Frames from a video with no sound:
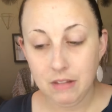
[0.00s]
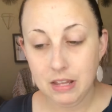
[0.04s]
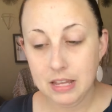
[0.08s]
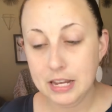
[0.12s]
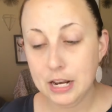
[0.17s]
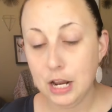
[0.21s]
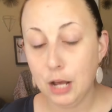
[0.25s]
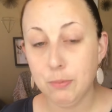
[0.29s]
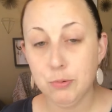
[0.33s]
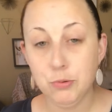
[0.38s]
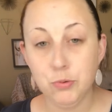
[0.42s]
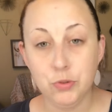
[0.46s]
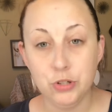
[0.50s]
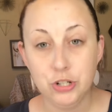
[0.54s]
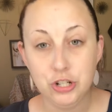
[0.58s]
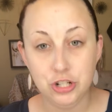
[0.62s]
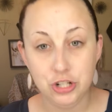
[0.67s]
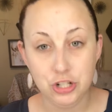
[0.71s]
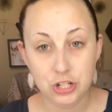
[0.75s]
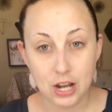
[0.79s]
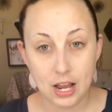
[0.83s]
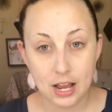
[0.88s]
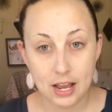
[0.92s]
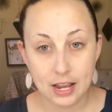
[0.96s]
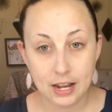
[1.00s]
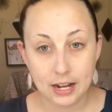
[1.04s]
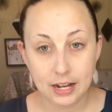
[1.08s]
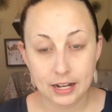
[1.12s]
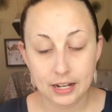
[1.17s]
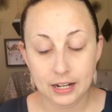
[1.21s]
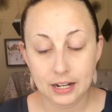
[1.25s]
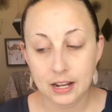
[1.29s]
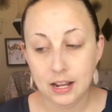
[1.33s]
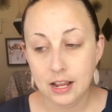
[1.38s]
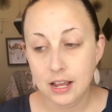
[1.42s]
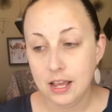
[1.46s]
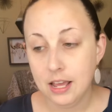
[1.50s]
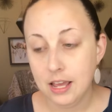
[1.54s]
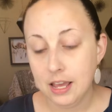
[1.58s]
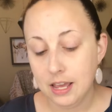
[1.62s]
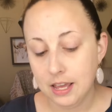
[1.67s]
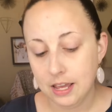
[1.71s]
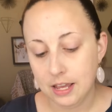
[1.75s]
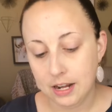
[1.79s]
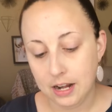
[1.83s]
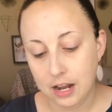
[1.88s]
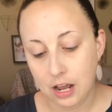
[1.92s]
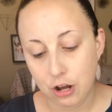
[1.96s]
It helps with shine.
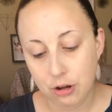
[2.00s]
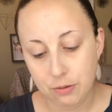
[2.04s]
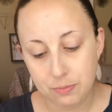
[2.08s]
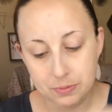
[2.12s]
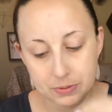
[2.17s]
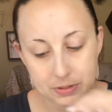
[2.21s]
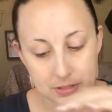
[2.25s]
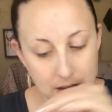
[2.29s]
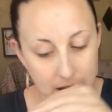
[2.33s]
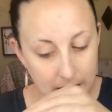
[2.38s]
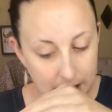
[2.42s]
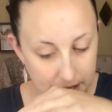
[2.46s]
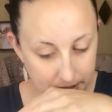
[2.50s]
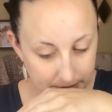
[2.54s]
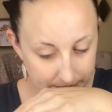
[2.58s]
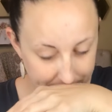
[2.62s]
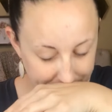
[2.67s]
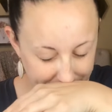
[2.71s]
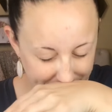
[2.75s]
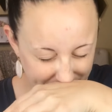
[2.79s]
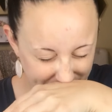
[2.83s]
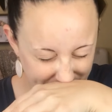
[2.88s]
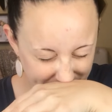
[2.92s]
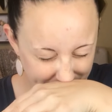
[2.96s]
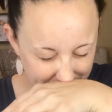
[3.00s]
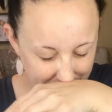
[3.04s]
It helps um,